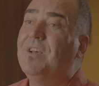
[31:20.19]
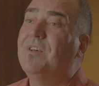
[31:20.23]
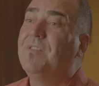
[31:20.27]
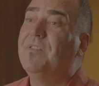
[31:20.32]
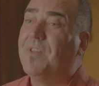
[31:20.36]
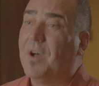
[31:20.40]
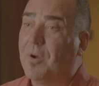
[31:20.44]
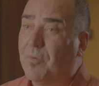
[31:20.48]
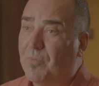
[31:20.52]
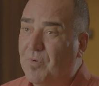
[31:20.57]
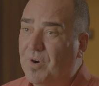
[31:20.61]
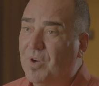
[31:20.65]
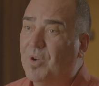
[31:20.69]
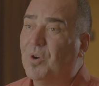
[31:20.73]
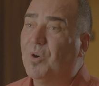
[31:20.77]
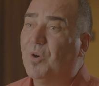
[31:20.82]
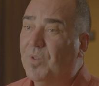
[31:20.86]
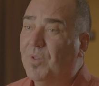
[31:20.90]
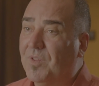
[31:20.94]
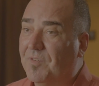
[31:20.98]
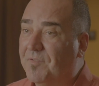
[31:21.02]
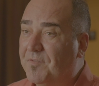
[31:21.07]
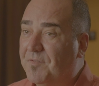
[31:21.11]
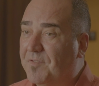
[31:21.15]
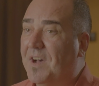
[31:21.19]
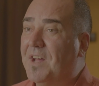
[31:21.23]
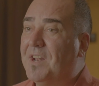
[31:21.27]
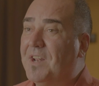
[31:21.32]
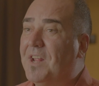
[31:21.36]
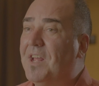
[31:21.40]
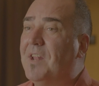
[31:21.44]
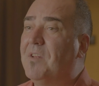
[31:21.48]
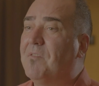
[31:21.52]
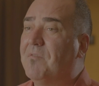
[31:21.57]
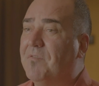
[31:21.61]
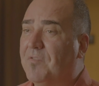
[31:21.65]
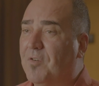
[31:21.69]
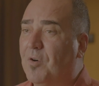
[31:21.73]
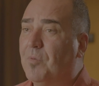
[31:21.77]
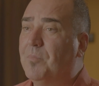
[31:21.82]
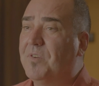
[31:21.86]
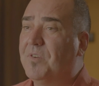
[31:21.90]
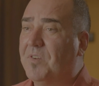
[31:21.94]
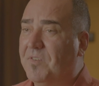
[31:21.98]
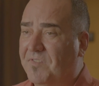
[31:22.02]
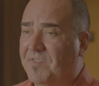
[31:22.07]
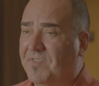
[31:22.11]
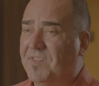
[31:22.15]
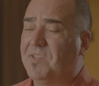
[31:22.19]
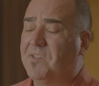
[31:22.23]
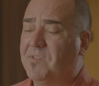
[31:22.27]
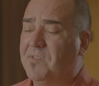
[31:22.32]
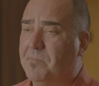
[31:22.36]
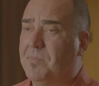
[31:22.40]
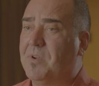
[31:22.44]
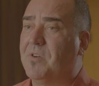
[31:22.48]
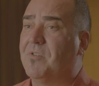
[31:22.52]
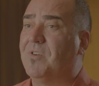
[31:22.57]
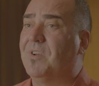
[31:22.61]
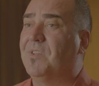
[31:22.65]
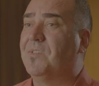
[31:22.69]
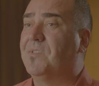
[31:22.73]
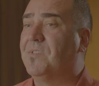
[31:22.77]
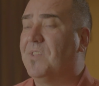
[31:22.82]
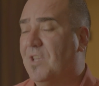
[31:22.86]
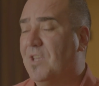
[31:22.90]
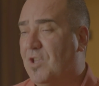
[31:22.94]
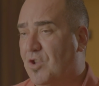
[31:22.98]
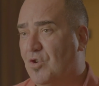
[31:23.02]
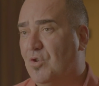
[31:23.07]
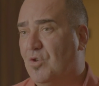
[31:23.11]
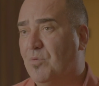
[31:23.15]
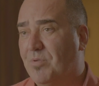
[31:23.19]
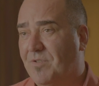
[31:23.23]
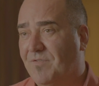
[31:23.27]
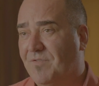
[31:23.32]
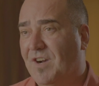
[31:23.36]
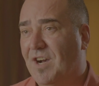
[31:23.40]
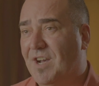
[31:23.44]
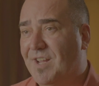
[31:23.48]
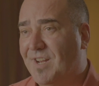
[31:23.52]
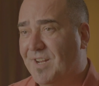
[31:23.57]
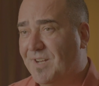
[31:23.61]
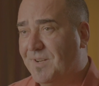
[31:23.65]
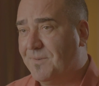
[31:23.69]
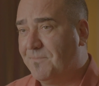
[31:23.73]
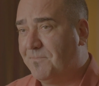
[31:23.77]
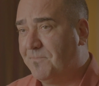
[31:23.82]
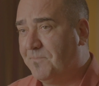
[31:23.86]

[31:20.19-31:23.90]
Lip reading: They'll recall the fun and informative experience that you provided.